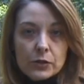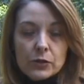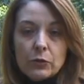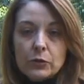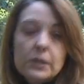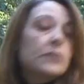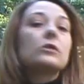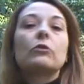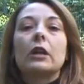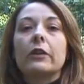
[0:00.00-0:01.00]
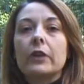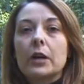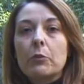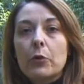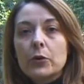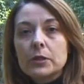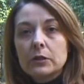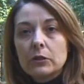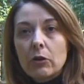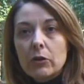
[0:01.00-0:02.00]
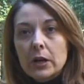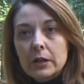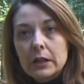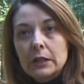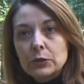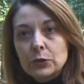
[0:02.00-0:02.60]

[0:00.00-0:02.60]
So this is really very important in order really